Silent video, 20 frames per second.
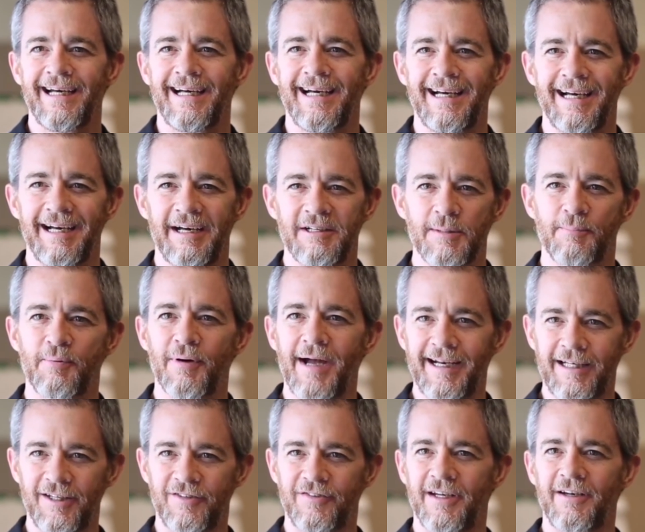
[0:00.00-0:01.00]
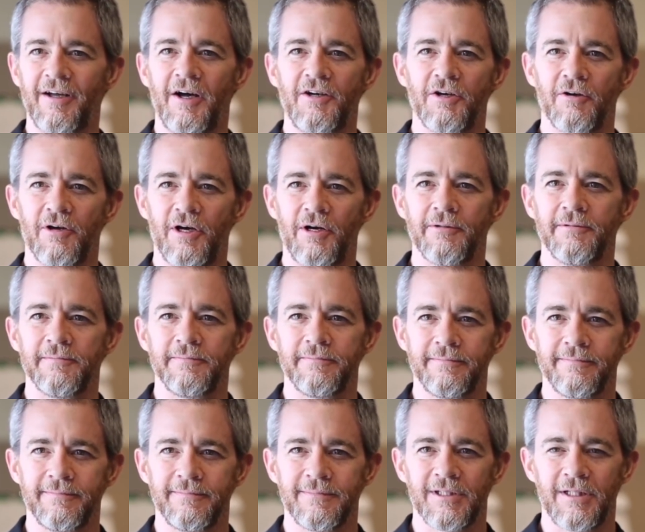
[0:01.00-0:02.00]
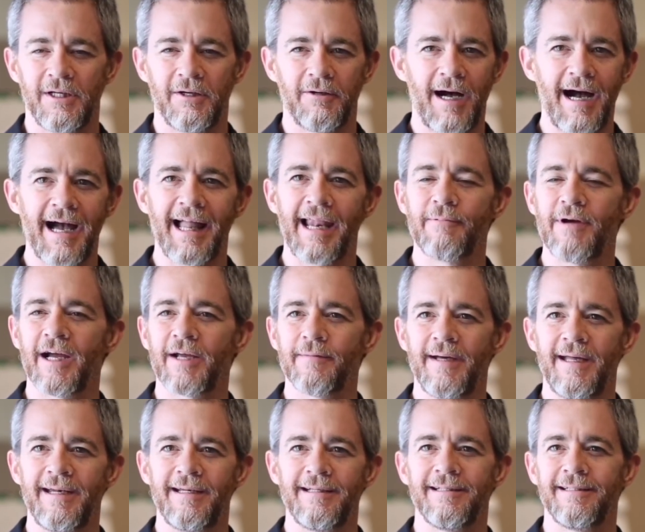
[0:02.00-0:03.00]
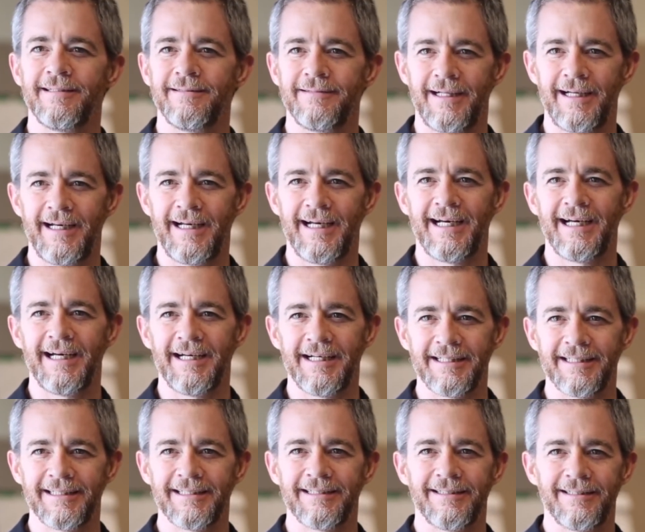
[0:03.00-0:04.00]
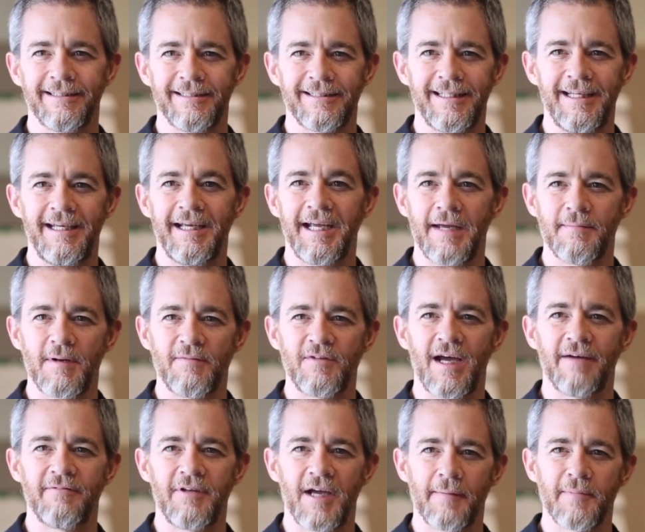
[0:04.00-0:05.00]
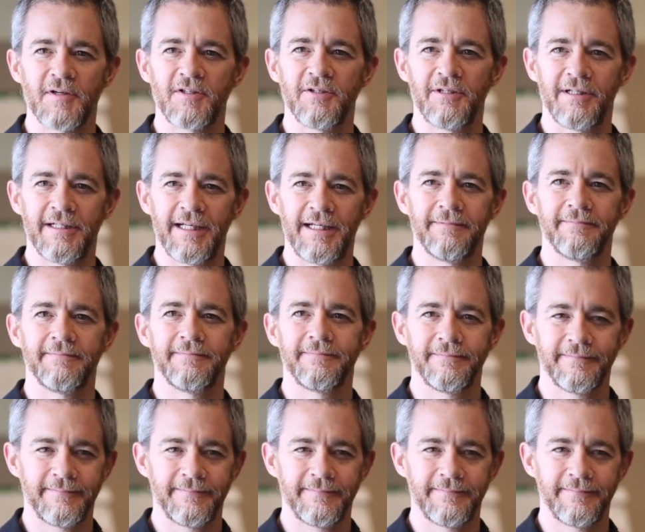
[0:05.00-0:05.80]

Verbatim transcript: uh, to practice it on your own. So highly recommend uh, seeing him if you have the opportunity.